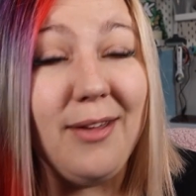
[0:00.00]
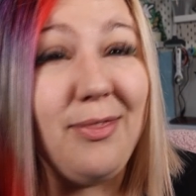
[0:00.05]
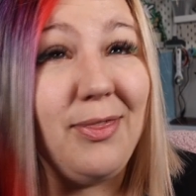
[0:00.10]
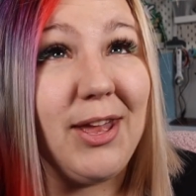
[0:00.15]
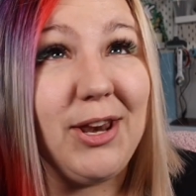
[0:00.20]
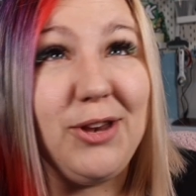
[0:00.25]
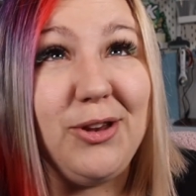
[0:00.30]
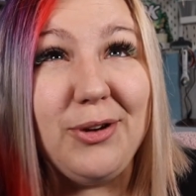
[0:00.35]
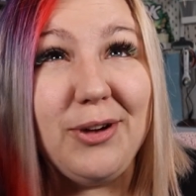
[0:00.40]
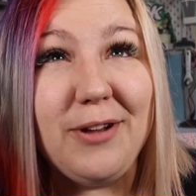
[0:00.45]

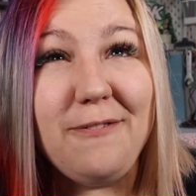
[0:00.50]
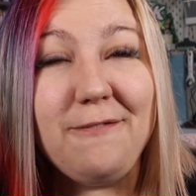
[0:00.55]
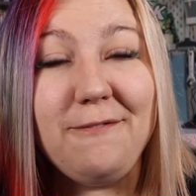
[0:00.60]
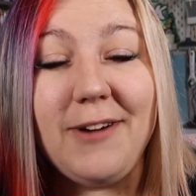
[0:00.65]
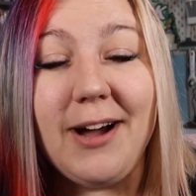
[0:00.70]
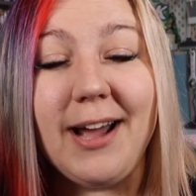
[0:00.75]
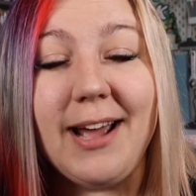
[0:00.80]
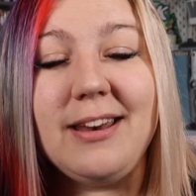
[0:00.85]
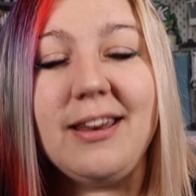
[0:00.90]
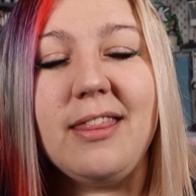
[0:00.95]
then you can
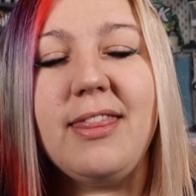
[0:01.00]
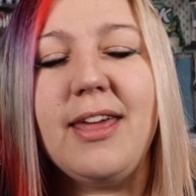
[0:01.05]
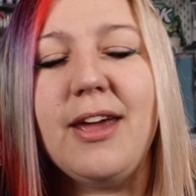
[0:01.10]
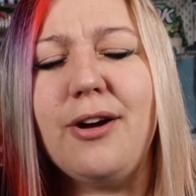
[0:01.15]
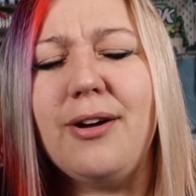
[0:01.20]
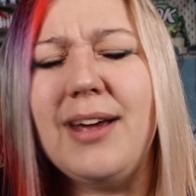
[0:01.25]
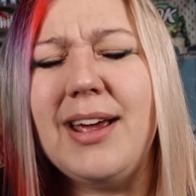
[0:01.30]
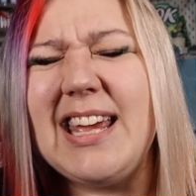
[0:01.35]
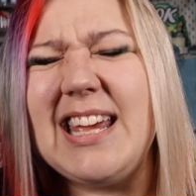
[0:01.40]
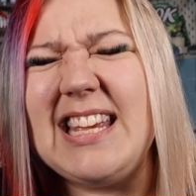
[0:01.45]
find
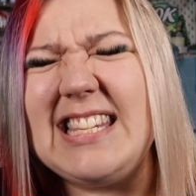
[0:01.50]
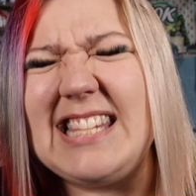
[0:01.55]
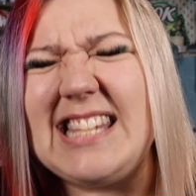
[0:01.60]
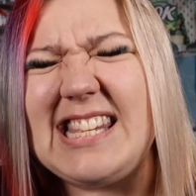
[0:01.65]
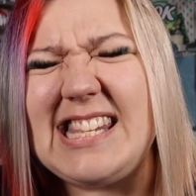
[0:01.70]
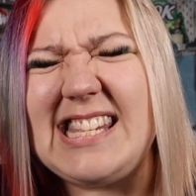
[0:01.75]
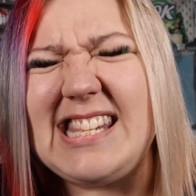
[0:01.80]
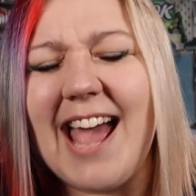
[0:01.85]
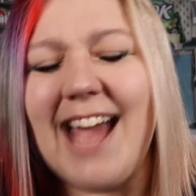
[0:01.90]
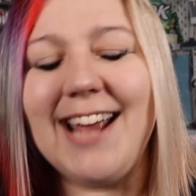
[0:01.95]
their
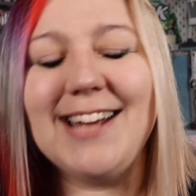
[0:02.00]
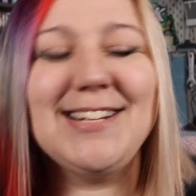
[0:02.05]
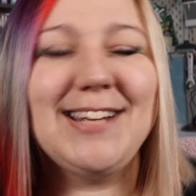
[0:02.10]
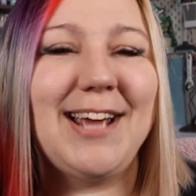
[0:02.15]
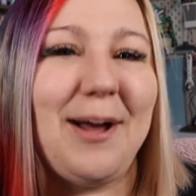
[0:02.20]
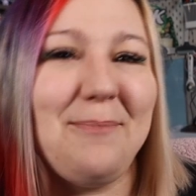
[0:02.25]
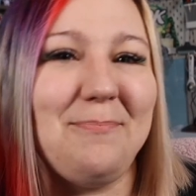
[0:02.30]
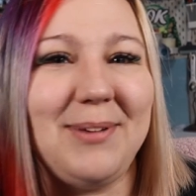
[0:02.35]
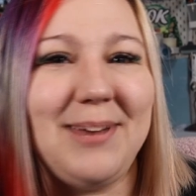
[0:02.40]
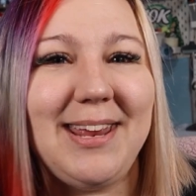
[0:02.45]
exact
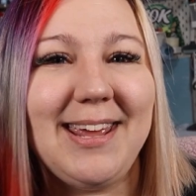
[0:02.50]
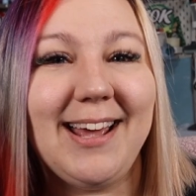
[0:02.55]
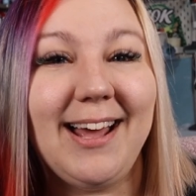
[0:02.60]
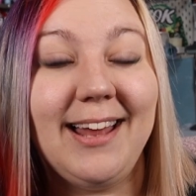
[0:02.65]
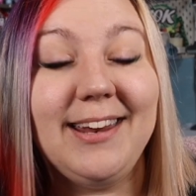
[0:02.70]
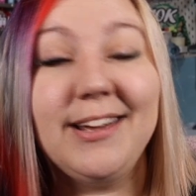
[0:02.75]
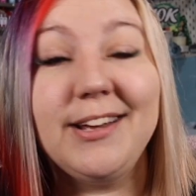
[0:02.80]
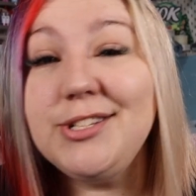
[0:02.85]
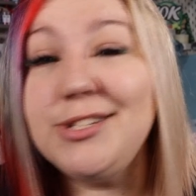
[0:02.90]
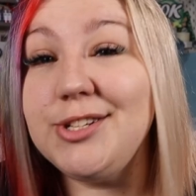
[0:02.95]
company
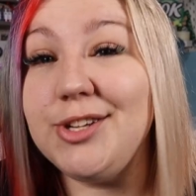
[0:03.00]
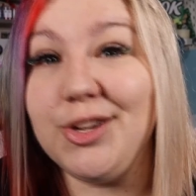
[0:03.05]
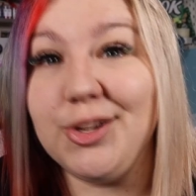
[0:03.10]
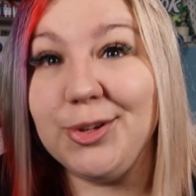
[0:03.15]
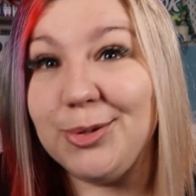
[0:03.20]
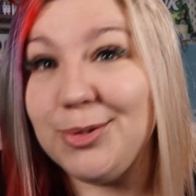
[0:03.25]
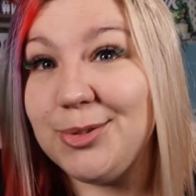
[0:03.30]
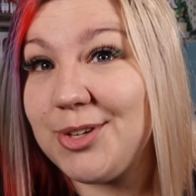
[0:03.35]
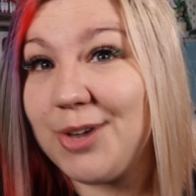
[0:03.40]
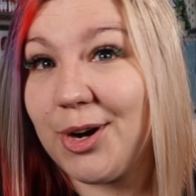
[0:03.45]
color to
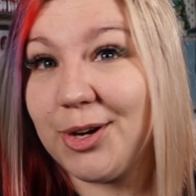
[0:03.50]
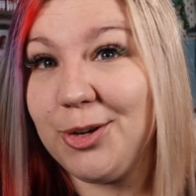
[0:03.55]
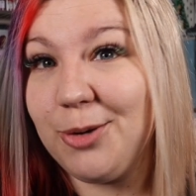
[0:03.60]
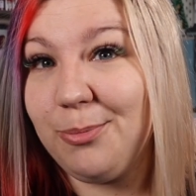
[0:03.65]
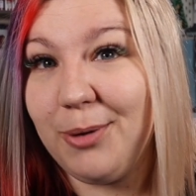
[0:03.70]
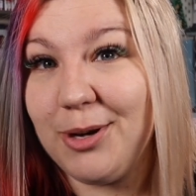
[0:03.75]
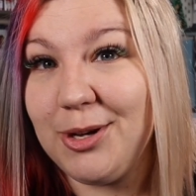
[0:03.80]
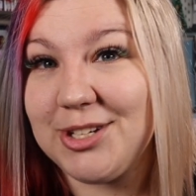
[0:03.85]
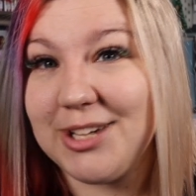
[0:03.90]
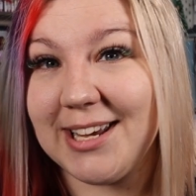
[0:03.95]
use on your
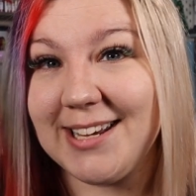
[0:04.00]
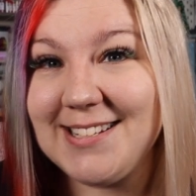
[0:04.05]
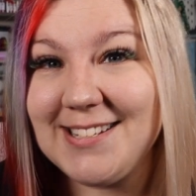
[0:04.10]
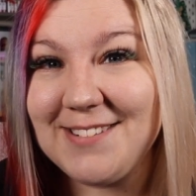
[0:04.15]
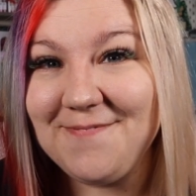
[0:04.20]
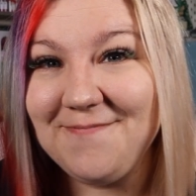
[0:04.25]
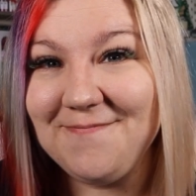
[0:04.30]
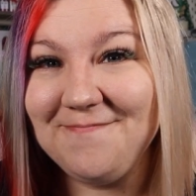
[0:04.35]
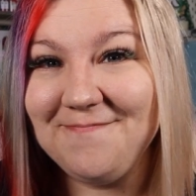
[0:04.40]
project.